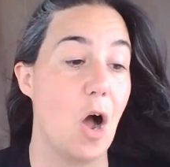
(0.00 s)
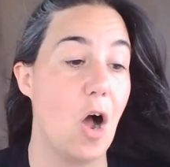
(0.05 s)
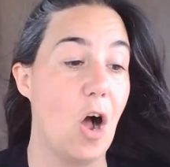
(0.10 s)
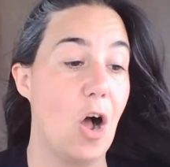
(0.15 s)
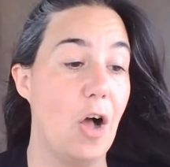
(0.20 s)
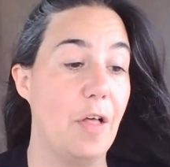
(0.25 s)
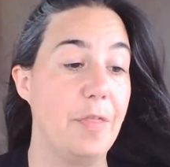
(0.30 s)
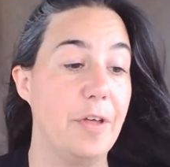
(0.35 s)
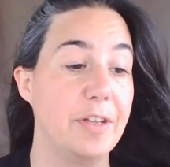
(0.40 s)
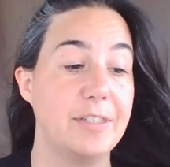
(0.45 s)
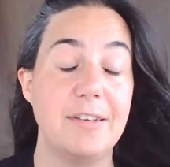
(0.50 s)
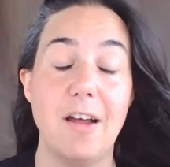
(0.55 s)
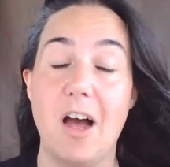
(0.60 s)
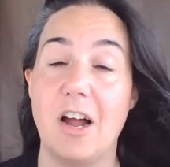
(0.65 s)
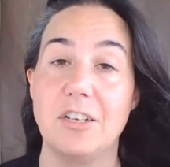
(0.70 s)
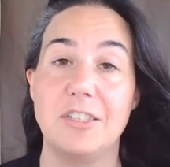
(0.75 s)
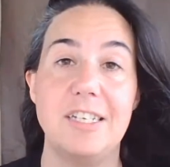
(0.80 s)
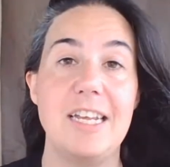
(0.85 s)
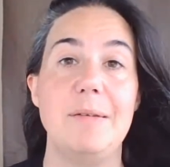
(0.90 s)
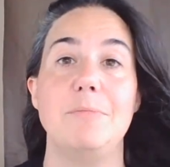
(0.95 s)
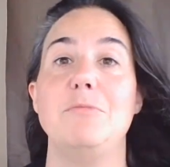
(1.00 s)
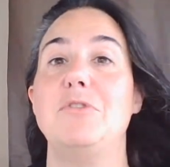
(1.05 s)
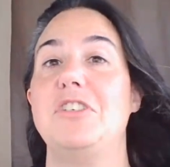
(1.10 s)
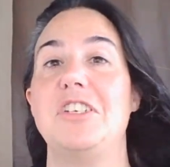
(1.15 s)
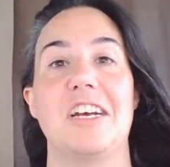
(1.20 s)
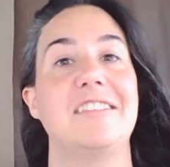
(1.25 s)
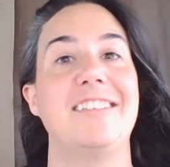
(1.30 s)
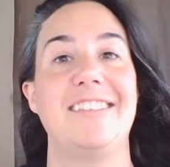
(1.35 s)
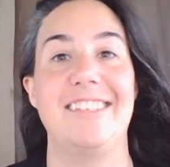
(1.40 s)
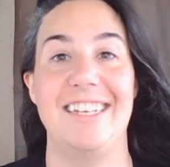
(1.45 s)
on Team
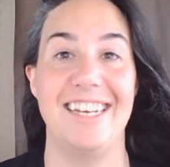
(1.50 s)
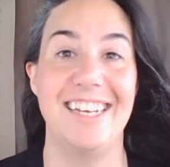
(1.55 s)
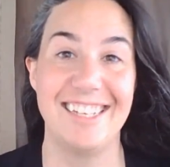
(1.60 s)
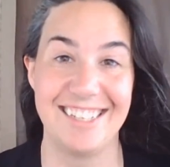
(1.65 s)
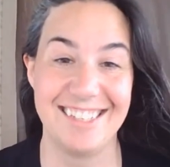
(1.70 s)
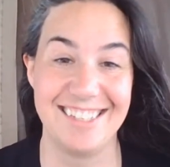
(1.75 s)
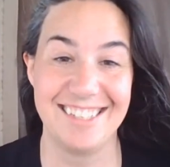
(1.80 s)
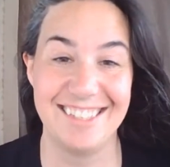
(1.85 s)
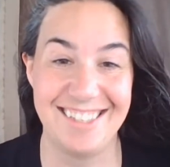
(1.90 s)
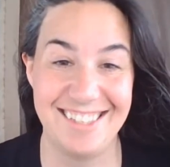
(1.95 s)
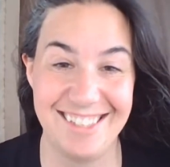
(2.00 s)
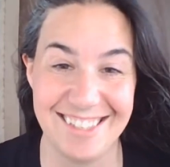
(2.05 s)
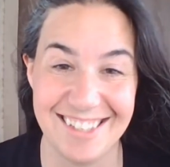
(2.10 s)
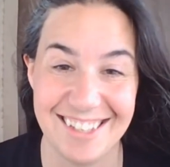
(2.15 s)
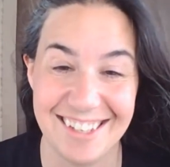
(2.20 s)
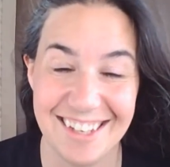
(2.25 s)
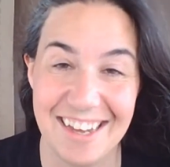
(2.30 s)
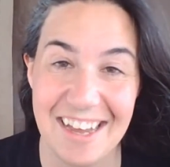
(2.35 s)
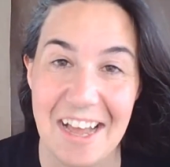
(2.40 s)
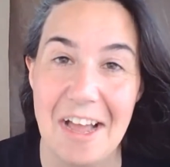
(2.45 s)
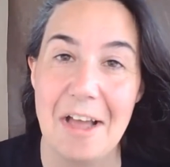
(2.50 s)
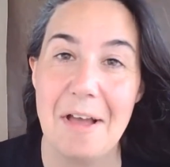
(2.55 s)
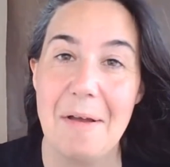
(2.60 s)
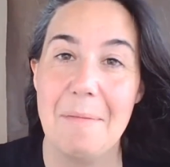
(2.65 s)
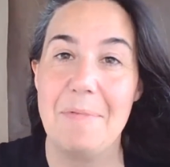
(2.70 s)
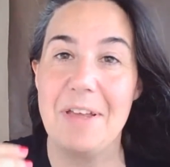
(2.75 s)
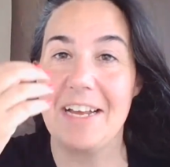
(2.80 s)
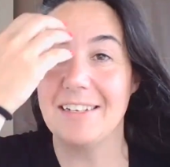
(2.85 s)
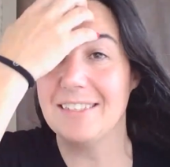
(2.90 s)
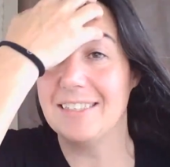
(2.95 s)
Justice
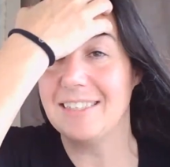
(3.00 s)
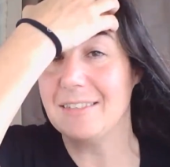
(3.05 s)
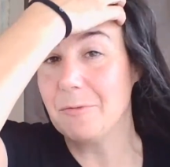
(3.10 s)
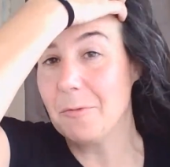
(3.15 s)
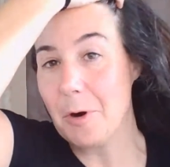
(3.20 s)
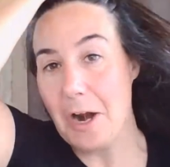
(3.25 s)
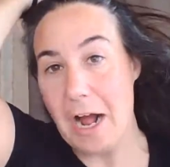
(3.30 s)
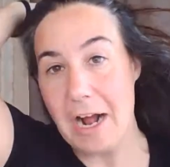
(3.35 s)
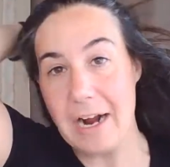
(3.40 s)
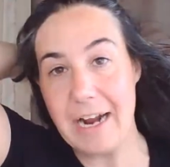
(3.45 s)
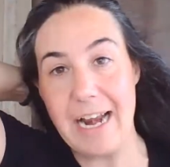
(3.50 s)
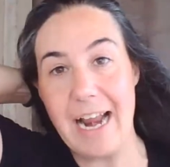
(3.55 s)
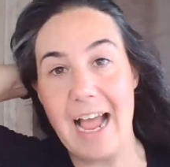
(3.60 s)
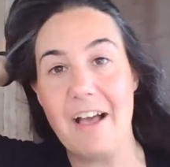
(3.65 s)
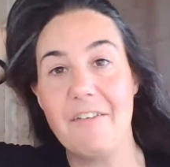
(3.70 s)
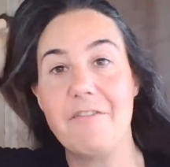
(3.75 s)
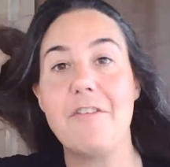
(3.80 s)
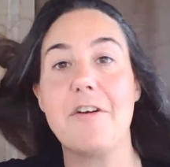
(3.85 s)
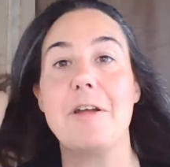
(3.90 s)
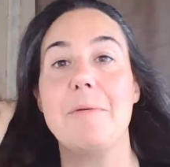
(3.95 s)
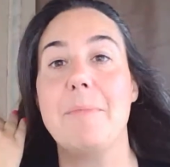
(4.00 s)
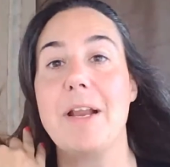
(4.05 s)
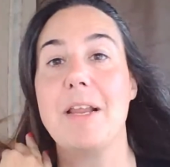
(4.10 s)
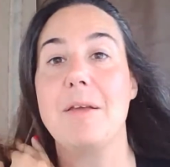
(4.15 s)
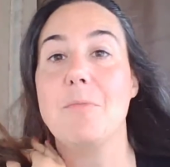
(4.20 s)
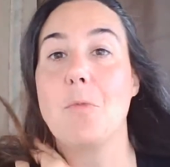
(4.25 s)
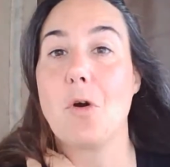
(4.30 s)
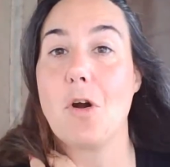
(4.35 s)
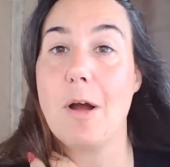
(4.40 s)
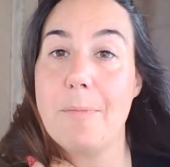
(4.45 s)
because we're not going to have very many
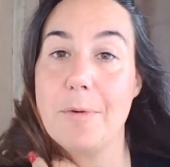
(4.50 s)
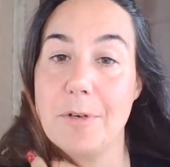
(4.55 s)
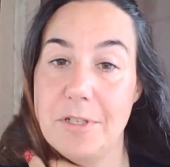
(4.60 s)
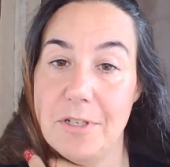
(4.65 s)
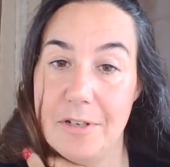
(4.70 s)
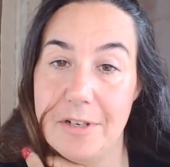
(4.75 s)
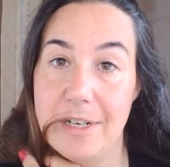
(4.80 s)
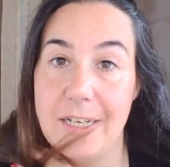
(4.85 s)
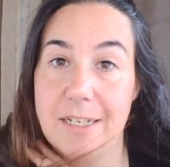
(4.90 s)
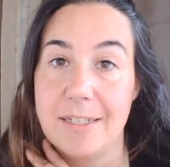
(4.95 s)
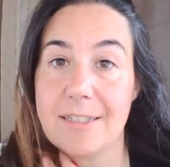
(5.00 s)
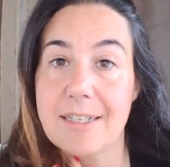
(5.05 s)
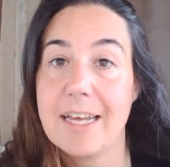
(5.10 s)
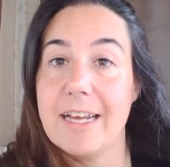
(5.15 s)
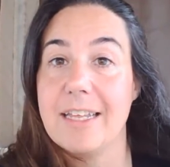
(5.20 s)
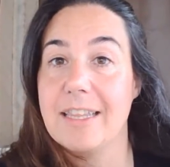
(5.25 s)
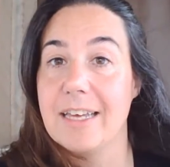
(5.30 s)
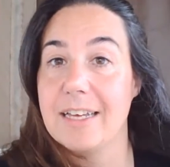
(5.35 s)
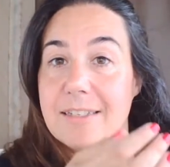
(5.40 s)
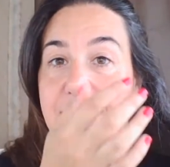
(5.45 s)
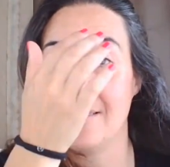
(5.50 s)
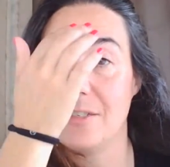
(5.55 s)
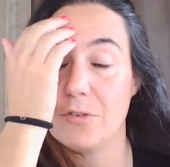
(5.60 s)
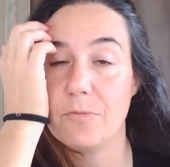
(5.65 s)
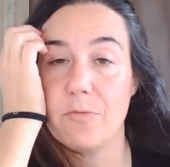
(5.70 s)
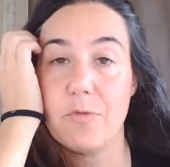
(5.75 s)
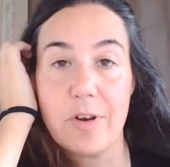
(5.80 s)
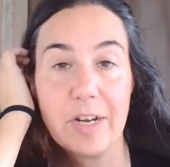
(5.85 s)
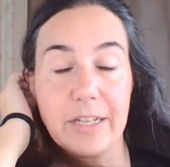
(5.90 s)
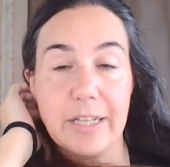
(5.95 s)
more opportunities like this to
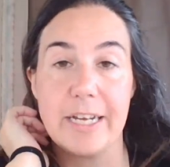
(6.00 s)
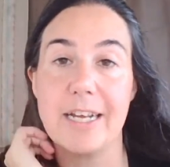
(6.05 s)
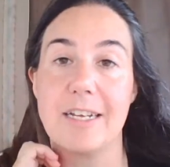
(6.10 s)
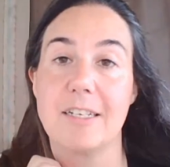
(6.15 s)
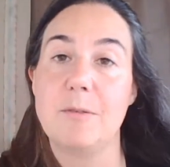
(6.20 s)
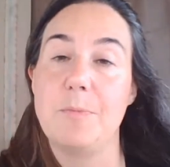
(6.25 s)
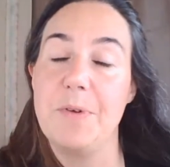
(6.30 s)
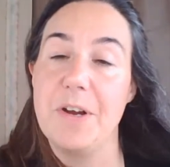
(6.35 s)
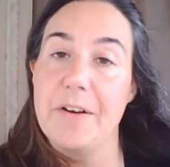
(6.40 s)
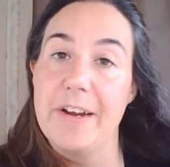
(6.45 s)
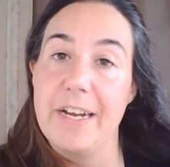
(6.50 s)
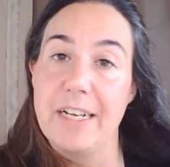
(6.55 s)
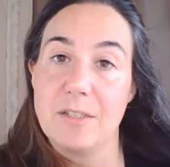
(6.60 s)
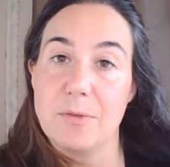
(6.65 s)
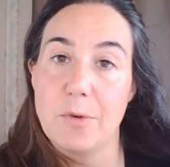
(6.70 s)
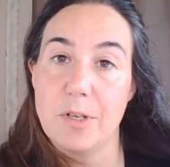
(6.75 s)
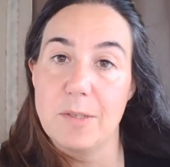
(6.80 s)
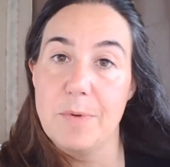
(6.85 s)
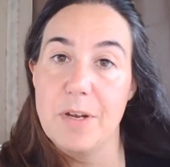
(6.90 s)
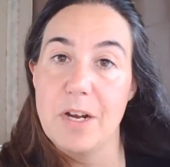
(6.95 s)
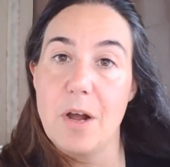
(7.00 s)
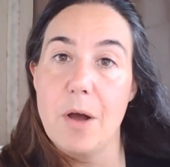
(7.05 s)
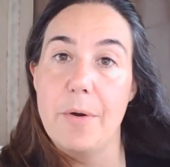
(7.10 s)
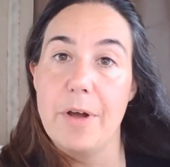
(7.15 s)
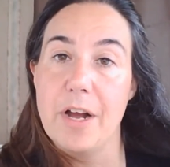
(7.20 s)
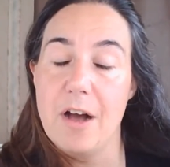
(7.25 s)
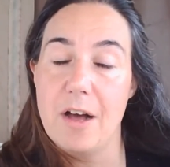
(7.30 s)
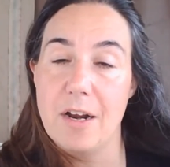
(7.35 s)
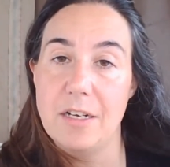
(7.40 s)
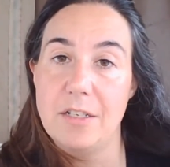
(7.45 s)
really experience what's been
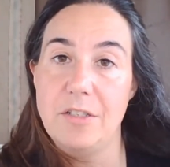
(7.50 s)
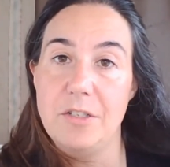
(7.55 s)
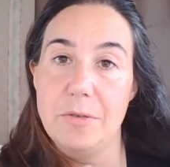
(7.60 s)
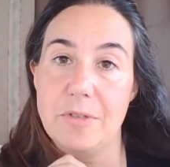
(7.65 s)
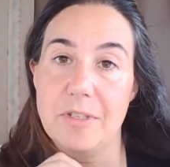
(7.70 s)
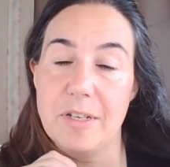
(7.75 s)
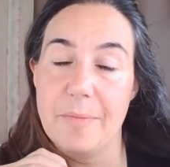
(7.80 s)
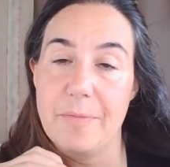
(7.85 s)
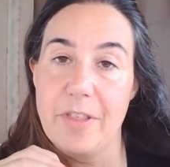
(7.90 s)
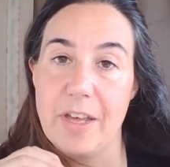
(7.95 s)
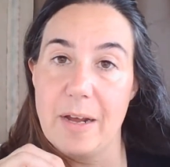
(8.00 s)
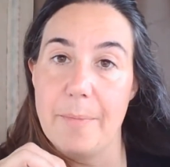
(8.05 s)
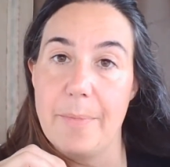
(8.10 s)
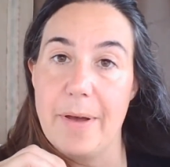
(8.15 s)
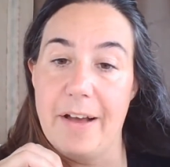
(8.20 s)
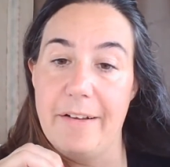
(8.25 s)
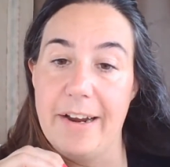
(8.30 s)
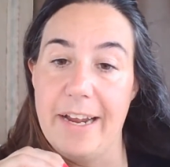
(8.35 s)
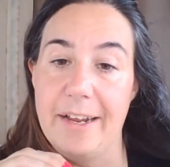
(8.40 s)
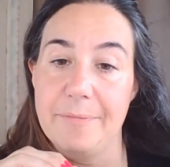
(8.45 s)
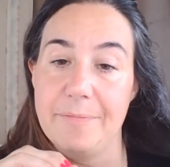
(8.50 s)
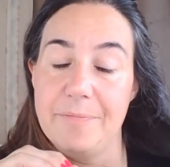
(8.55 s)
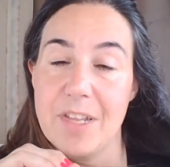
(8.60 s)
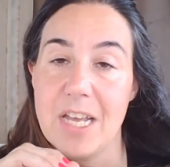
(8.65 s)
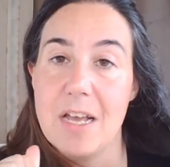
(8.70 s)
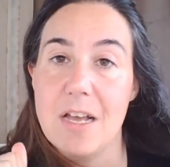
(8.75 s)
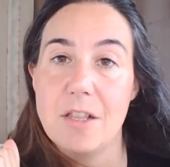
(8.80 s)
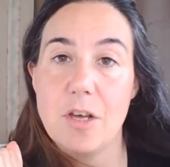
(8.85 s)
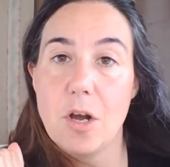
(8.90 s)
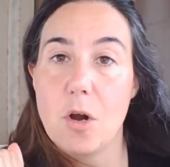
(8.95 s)
going on and do something about it.
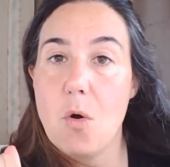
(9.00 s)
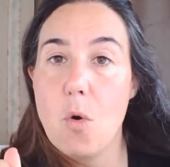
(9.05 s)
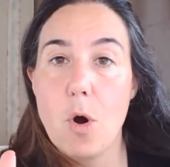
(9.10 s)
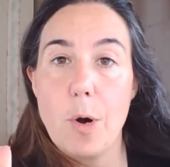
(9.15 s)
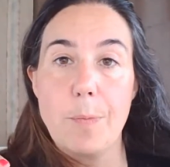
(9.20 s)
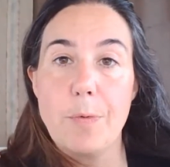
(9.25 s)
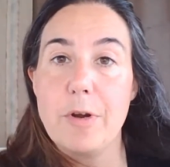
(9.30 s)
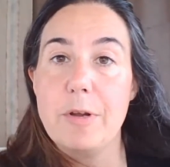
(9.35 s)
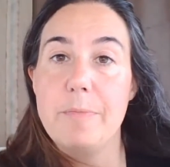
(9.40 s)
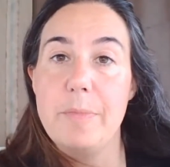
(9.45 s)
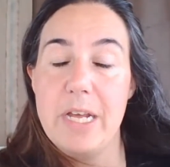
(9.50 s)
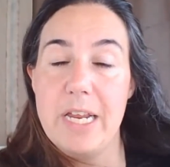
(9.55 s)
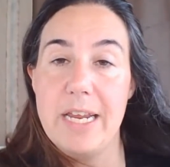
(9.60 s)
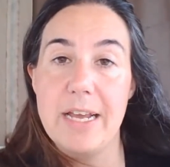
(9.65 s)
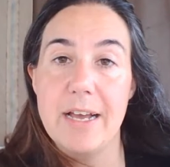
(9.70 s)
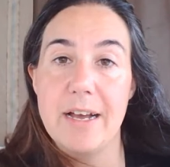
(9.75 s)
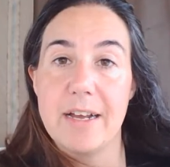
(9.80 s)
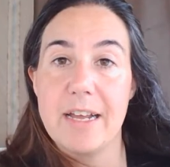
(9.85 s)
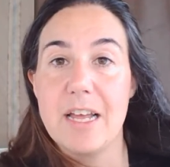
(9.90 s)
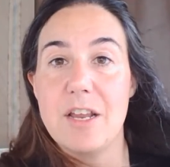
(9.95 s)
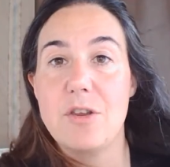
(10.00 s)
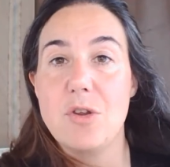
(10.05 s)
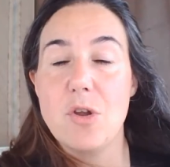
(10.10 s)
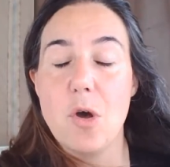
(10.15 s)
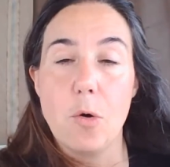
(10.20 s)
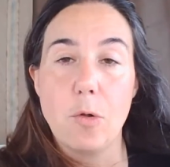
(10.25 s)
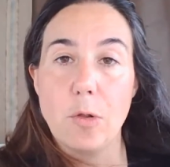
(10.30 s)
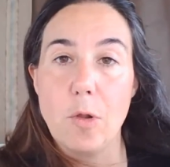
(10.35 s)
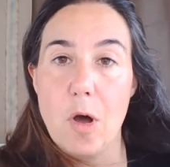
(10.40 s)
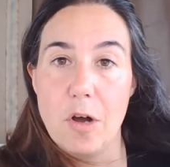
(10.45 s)
The corporate media can
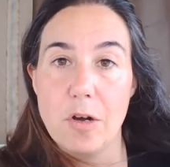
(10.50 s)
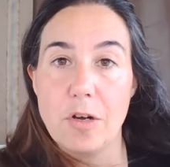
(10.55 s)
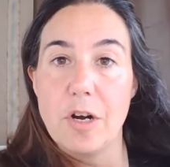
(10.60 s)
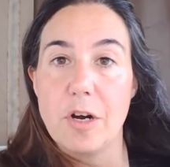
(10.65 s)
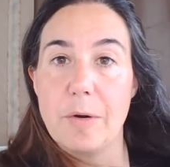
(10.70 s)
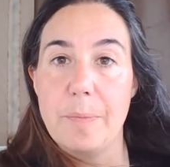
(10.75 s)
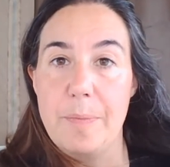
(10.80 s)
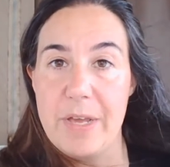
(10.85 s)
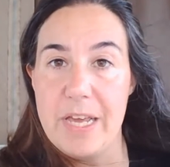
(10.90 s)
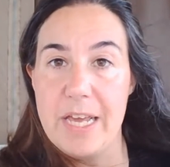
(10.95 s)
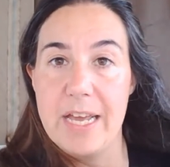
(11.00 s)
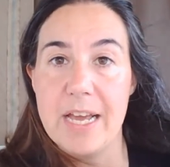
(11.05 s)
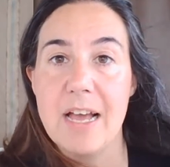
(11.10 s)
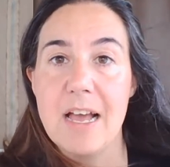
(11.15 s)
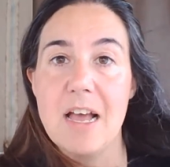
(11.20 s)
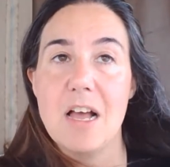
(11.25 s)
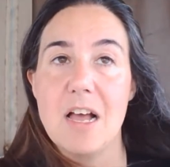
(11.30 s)
no longer be